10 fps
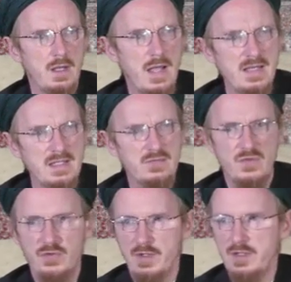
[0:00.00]
any of
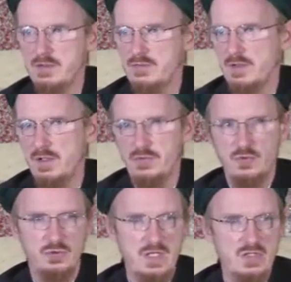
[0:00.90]
the signs of Allah's
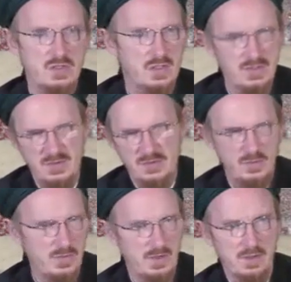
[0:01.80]
creation, unless it's
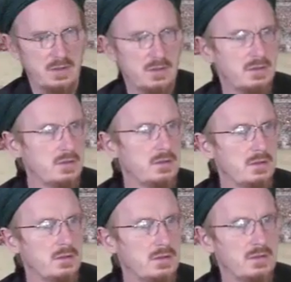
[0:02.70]
something that
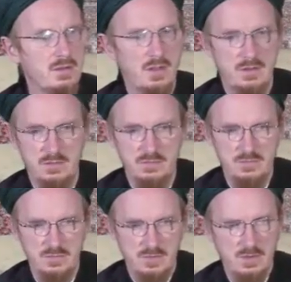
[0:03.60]
is kind of
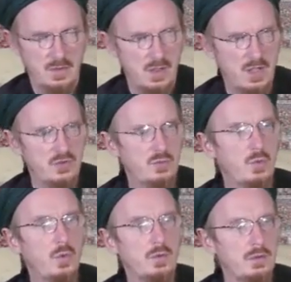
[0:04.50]
a
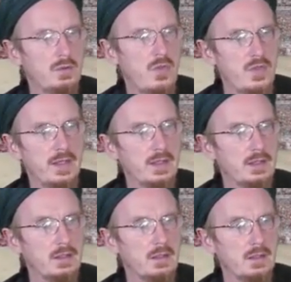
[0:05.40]
small
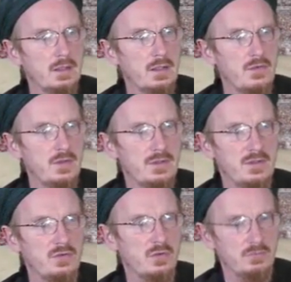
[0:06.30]
thing that
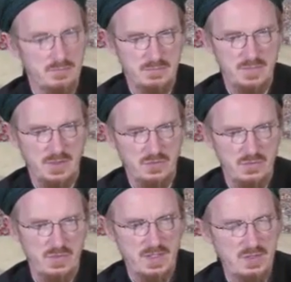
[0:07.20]
is not, because
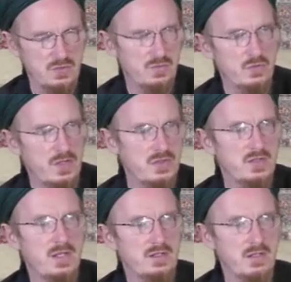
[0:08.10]
of the nature of the
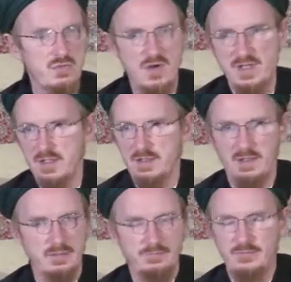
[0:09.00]
relationality, threatening,
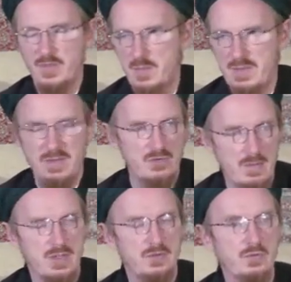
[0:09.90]
like a baby
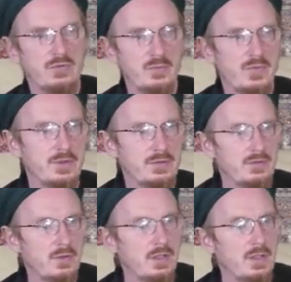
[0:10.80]
rabbit or something, it's not